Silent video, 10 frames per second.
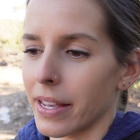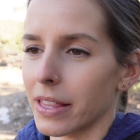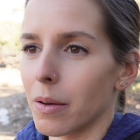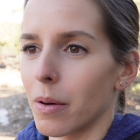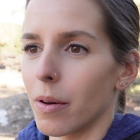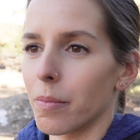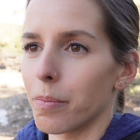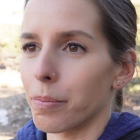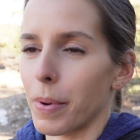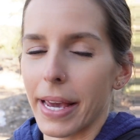like the
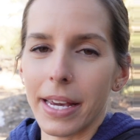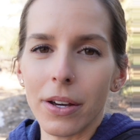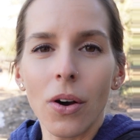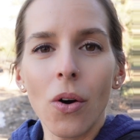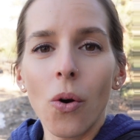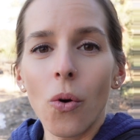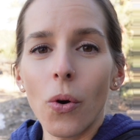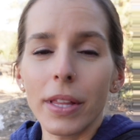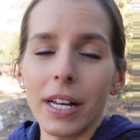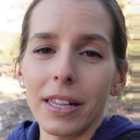bike
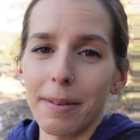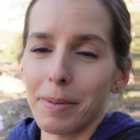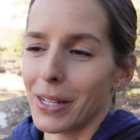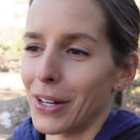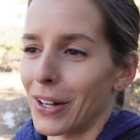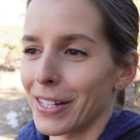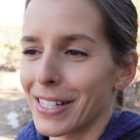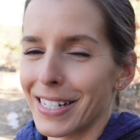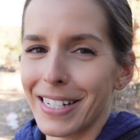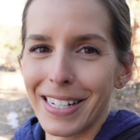or the elliptical.
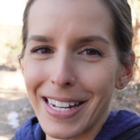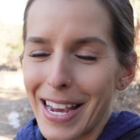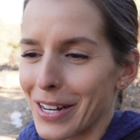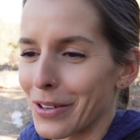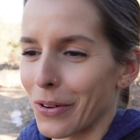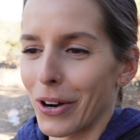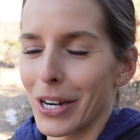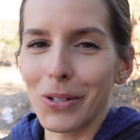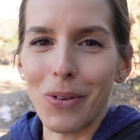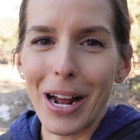Stay
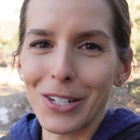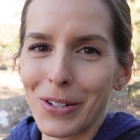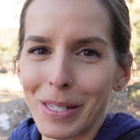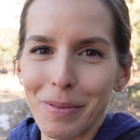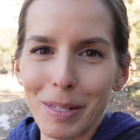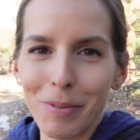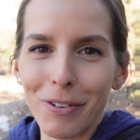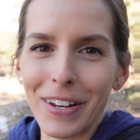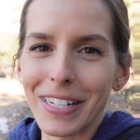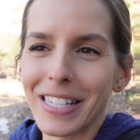indoors, watch Christmas
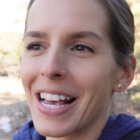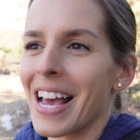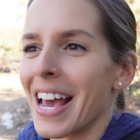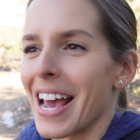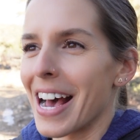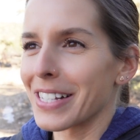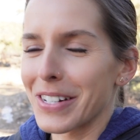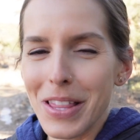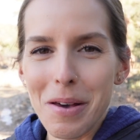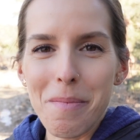movies as
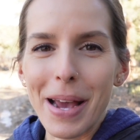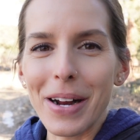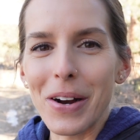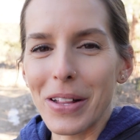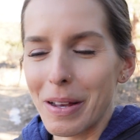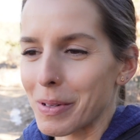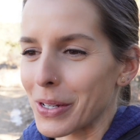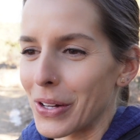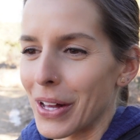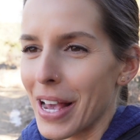you're on the bike or
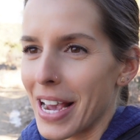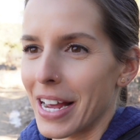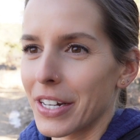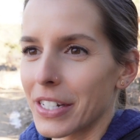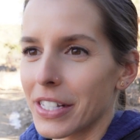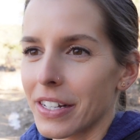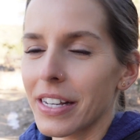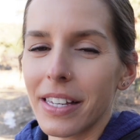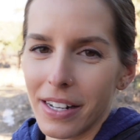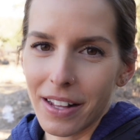elliptical, and you're still
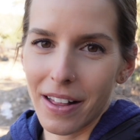going to get a